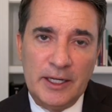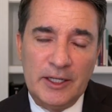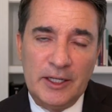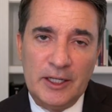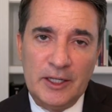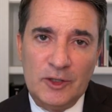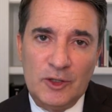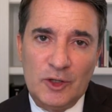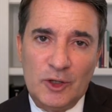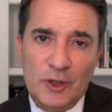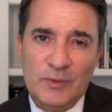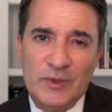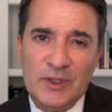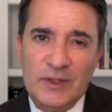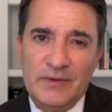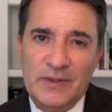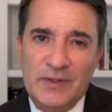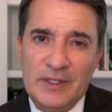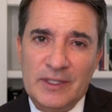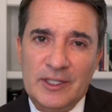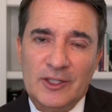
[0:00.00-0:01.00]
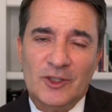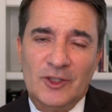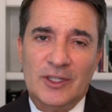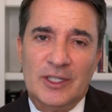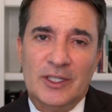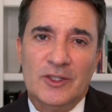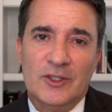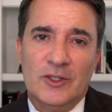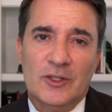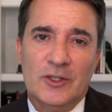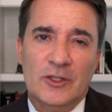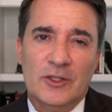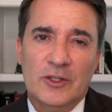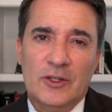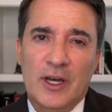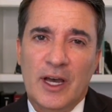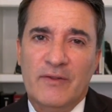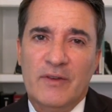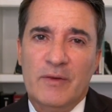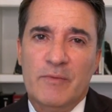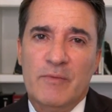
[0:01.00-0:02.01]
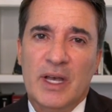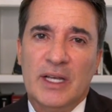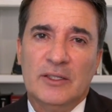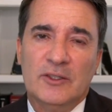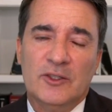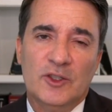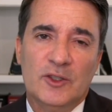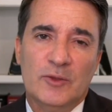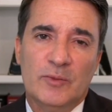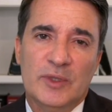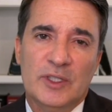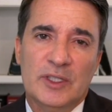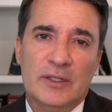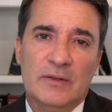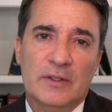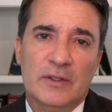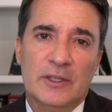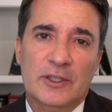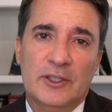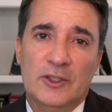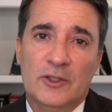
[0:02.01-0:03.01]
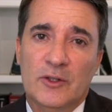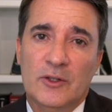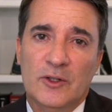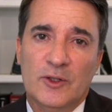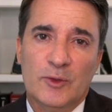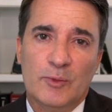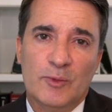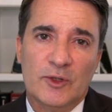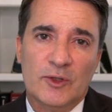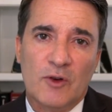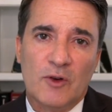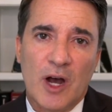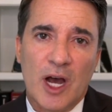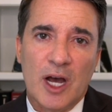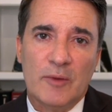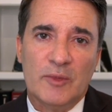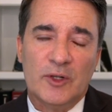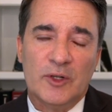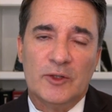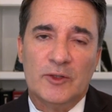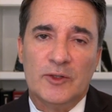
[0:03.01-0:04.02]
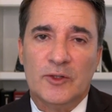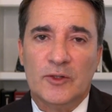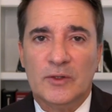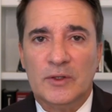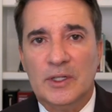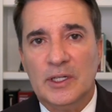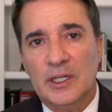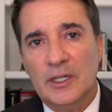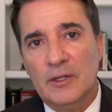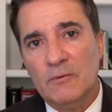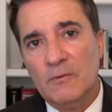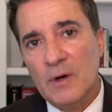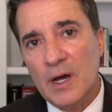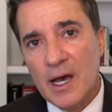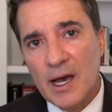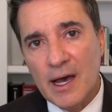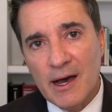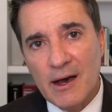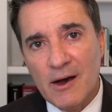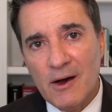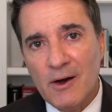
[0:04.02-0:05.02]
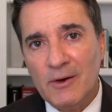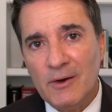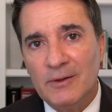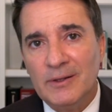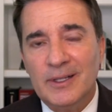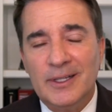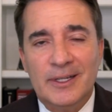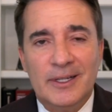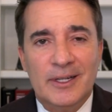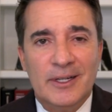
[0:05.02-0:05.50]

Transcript: In terms of physicians, do, do you have a message specifically to those prescribers who are thinking, well,